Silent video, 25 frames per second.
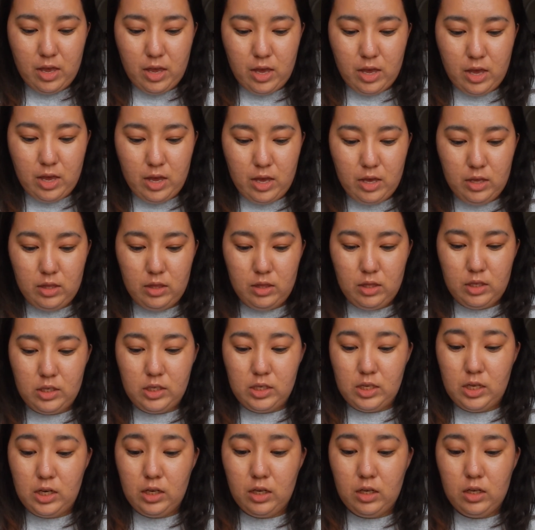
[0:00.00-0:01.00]
And the
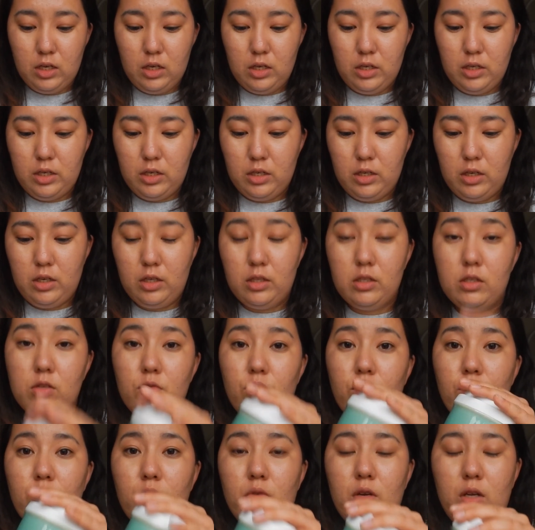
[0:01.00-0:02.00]
silicone lid is
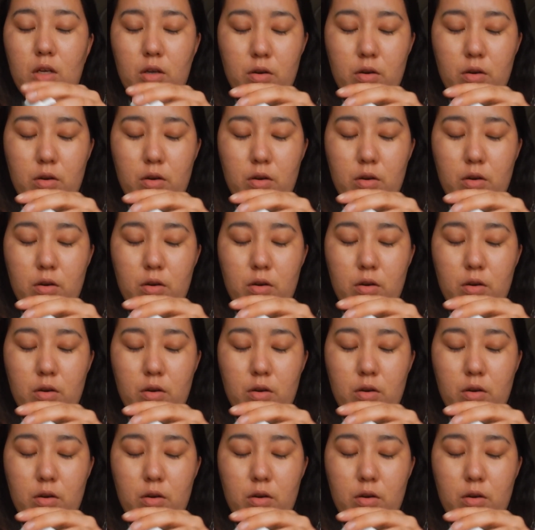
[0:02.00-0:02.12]
really